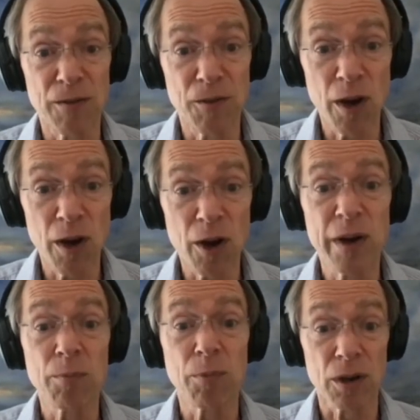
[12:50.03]
if you want to
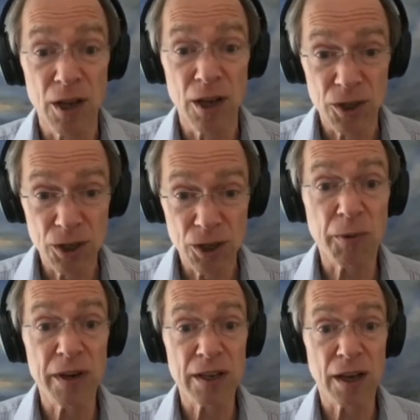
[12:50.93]
read a book two or
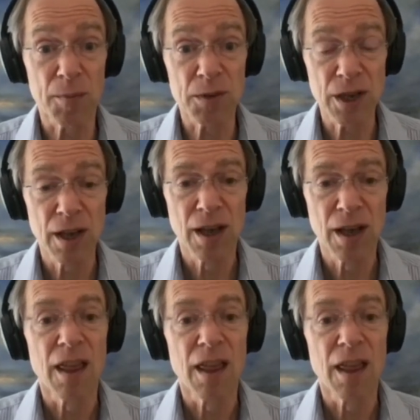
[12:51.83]
three times